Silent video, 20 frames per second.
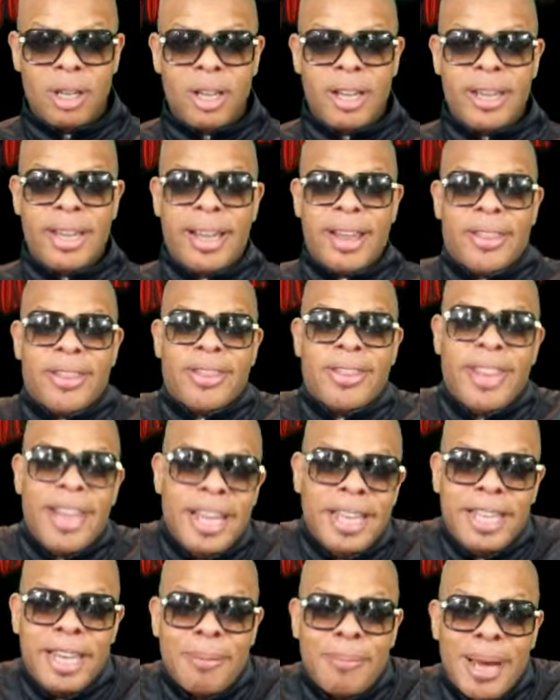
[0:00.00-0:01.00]
You
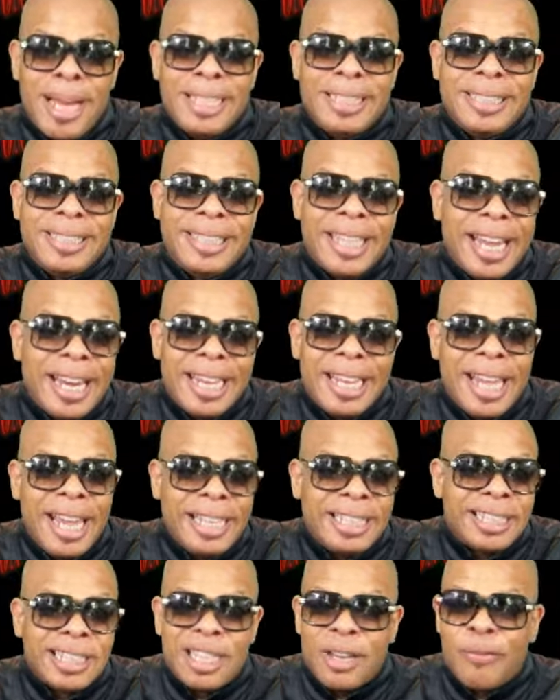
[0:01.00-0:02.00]
think you might
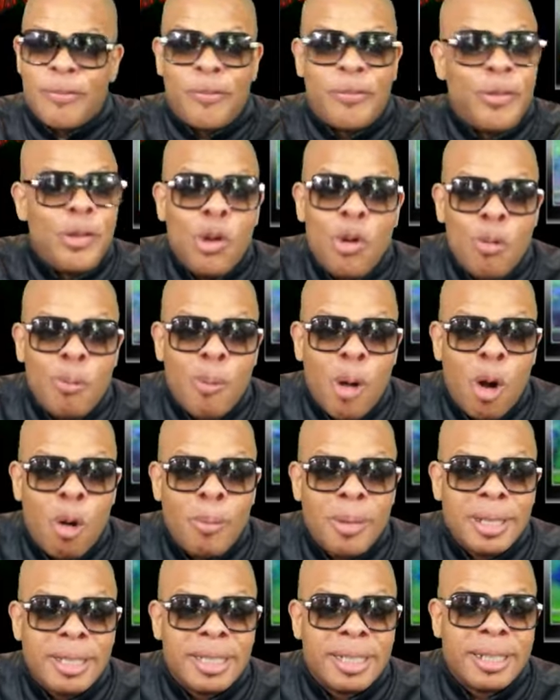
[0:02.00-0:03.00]
dedicate just a few
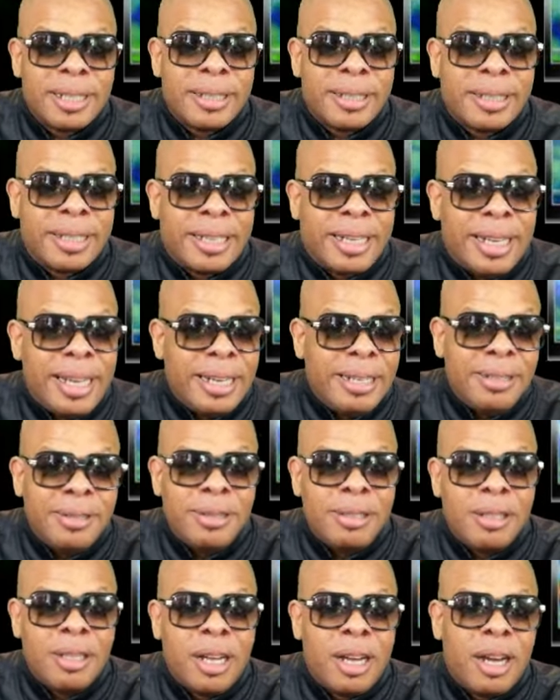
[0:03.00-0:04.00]
moments to
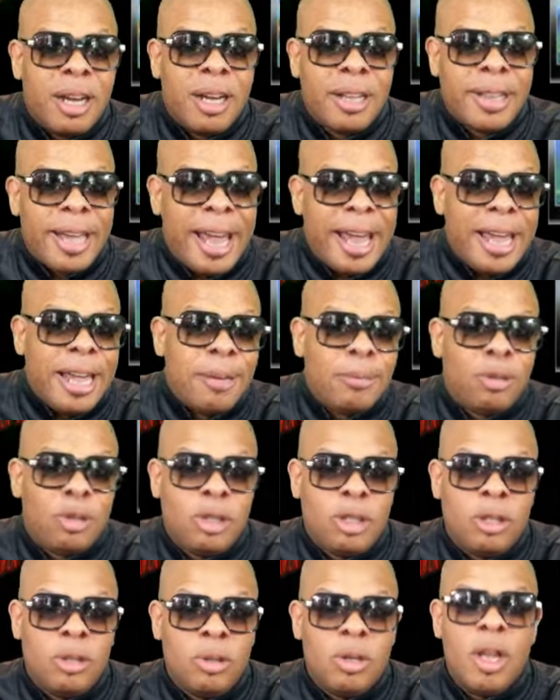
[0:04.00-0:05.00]
getting uh, the
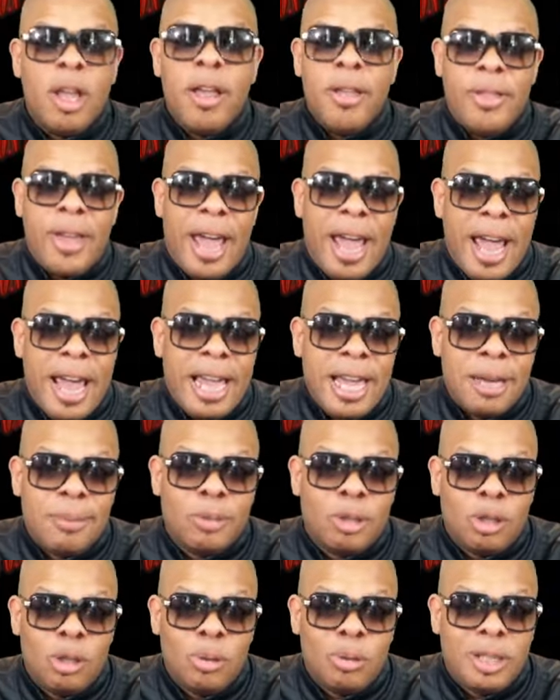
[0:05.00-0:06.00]
AM2 the
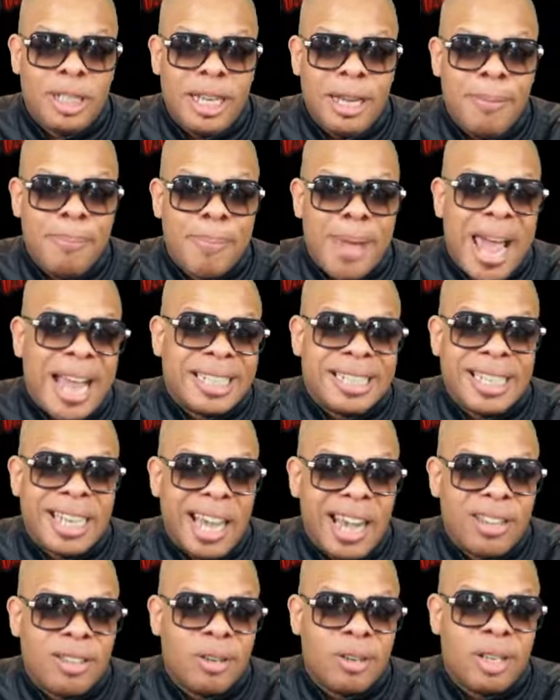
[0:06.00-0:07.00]
AM2 team back
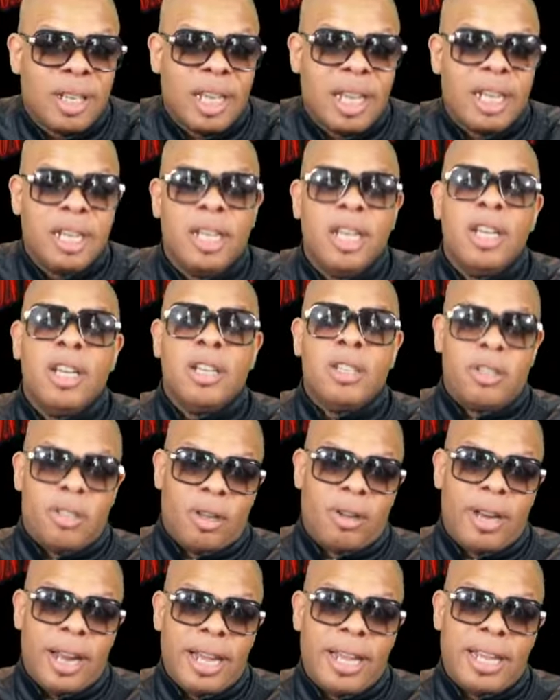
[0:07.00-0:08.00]
together again
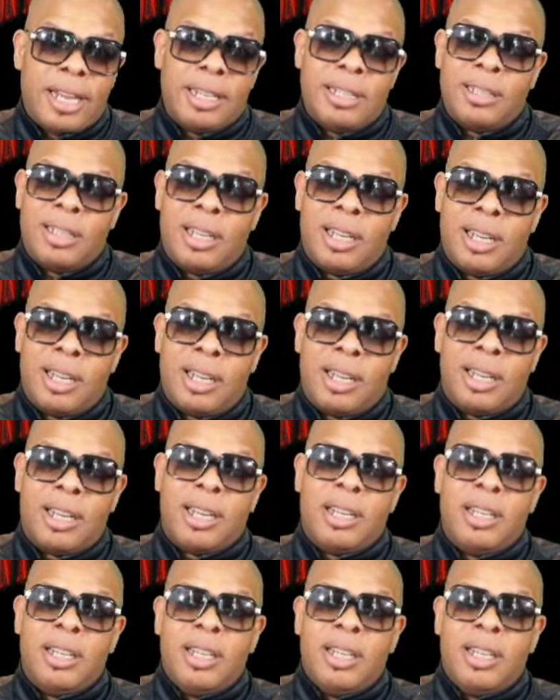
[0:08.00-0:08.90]
so they can uh,